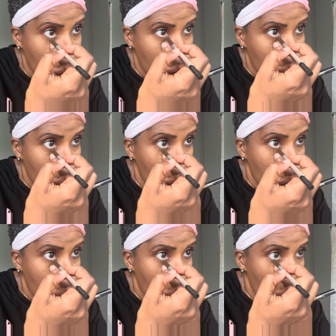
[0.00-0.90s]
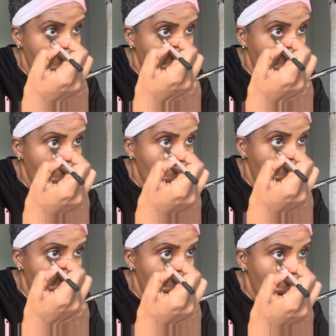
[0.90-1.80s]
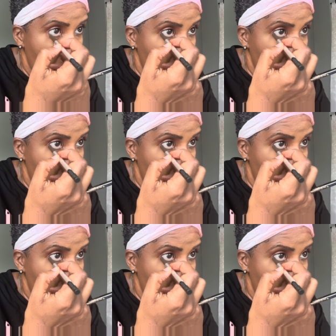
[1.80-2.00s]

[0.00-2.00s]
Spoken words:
(silence)